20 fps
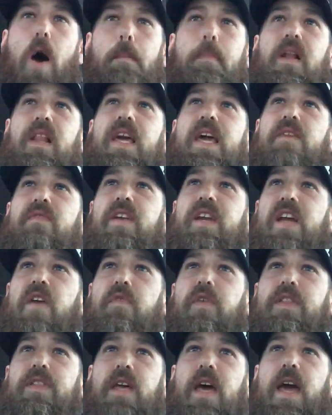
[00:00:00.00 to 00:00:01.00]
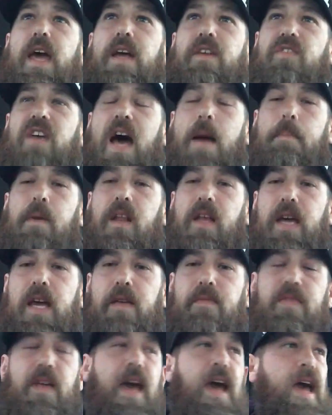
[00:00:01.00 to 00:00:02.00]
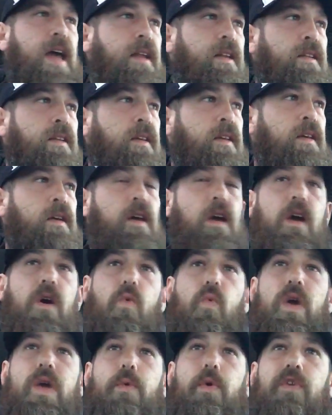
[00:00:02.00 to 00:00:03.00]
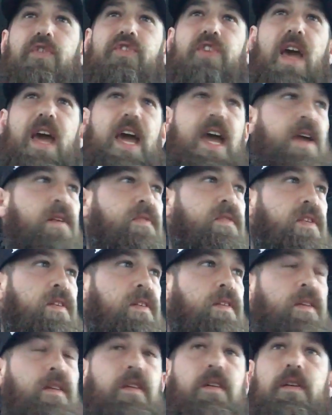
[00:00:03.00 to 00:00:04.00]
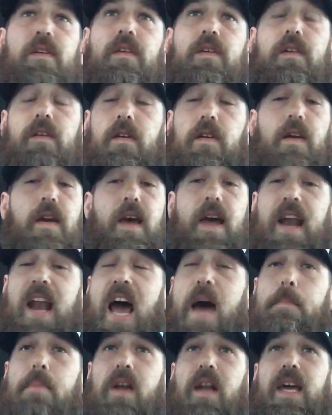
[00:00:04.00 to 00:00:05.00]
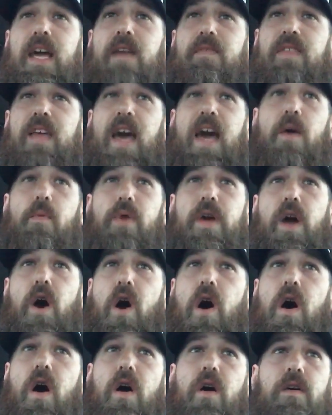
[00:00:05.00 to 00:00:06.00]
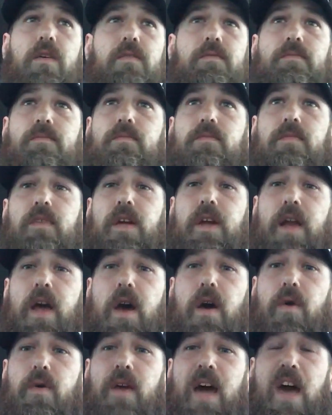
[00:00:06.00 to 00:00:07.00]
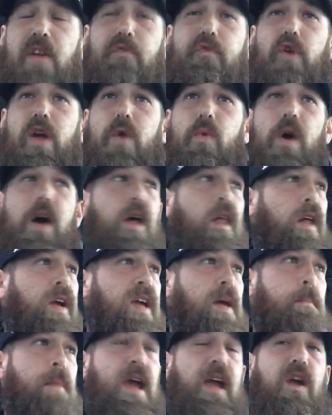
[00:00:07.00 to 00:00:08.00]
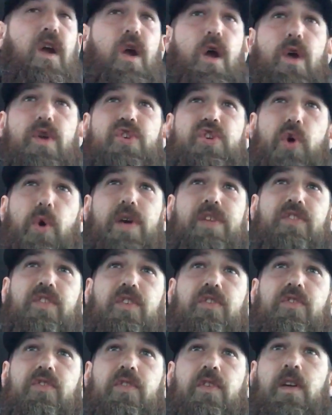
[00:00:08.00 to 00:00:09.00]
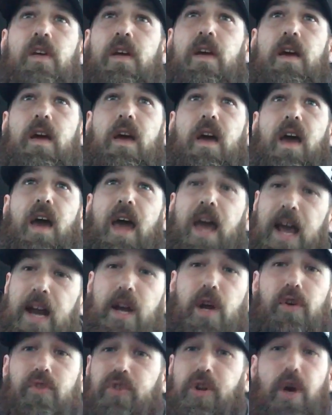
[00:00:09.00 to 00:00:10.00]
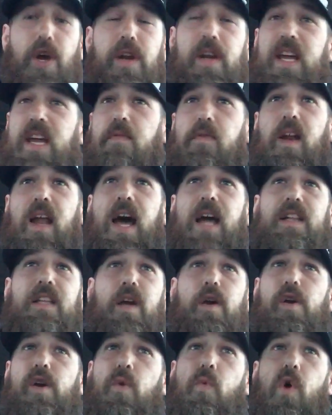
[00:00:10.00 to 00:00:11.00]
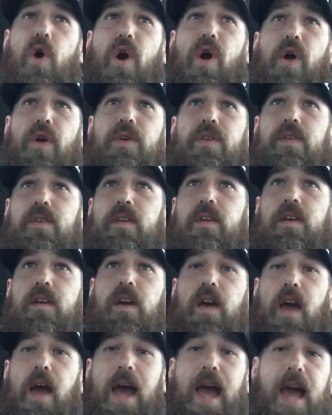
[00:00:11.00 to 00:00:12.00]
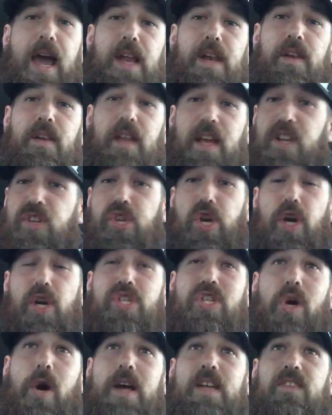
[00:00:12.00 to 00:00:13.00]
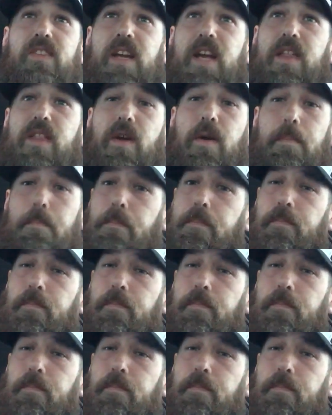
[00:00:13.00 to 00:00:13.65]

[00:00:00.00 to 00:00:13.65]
believe in different things. I believe that we were saved, and I believe that we all, you know, have free will and can make our own choices. And there's good and evil out there in the world, and it's your choice to either